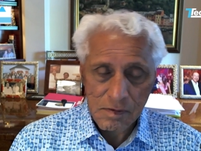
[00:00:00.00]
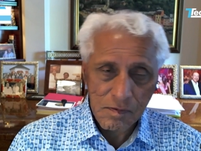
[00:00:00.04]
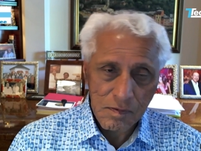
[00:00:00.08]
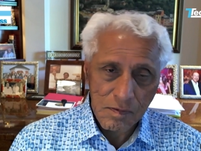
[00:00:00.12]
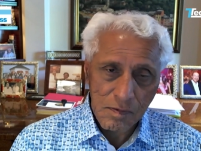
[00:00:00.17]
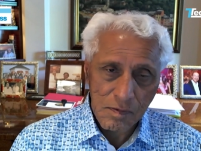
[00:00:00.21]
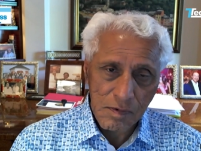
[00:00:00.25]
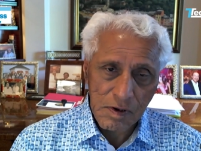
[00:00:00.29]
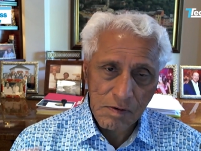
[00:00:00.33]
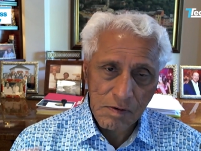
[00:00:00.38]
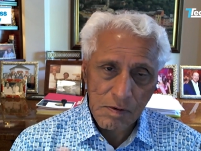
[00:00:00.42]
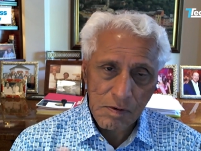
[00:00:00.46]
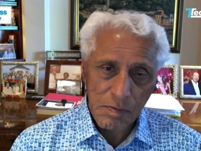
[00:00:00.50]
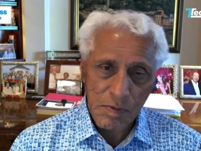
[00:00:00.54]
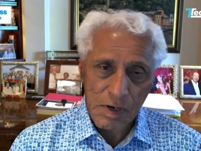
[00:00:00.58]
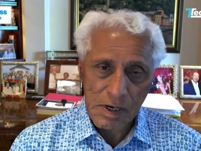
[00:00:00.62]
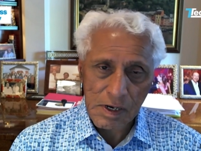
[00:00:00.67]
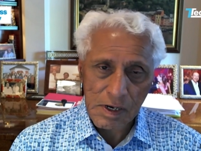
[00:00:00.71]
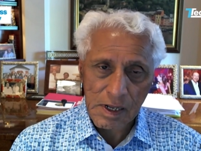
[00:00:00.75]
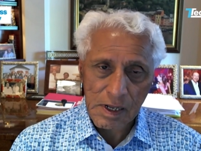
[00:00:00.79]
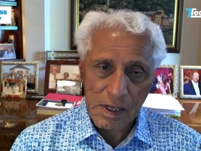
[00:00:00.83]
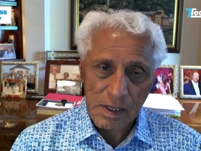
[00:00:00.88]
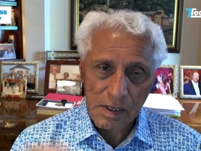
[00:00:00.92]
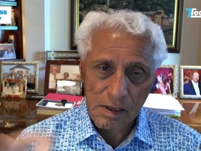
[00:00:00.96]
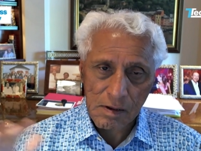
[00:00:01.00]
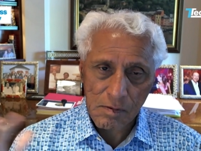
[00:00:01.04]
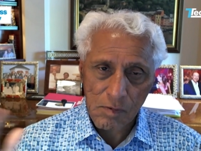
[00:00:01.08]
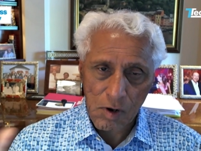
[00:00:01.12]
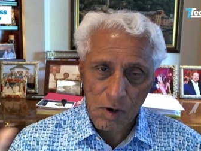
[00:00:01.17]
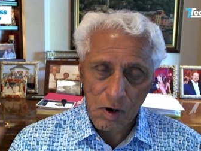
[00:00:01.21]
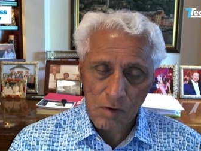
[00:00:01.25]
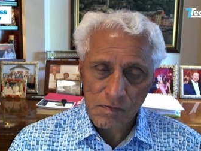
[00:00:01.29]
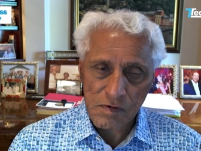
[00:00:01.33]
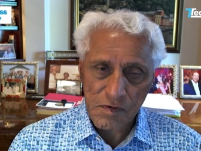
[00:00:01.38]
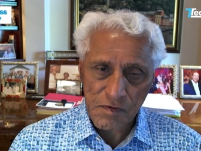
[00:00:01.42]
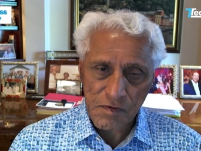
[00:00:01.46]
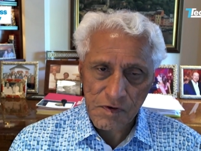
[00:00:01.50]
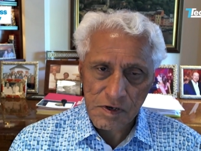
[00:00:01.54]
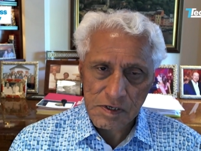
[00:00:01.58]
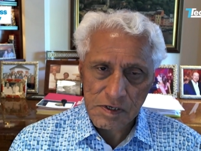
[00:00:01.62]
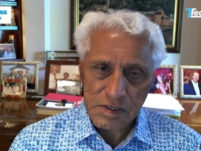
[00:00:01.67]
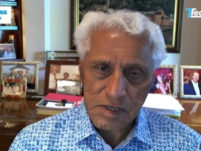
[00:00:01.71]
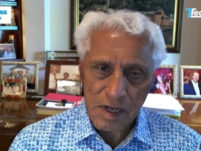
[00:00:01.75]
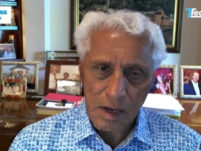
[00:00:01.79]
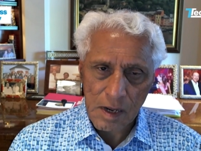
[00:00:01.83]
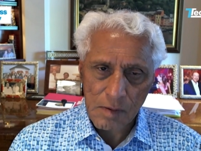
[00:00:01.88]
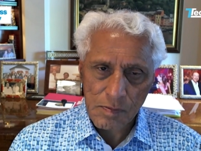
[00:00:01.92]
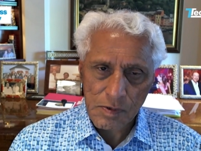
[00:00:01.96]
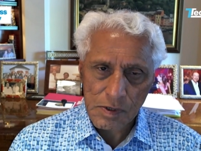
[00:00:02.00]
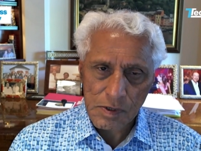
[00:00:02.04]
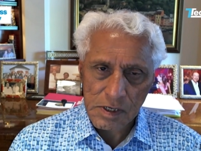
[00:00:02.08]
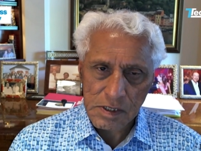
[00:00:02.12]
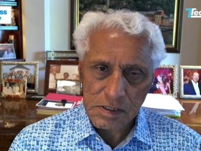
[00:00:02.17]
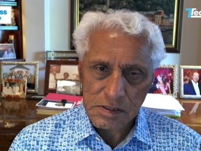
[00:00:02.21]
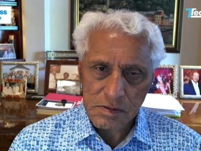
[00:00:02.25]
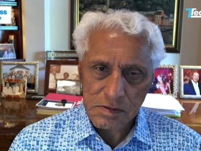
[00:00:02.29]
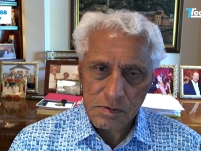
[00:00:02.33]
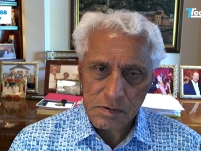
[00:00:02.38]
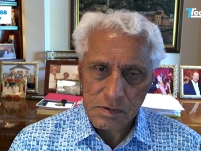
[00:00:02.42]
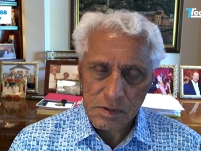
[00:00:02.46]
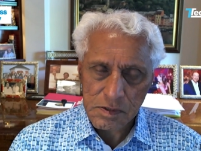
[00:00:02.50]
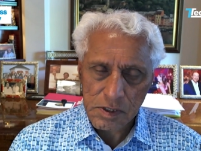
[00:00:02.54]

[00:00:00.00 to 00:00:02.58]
we were building one of the first companies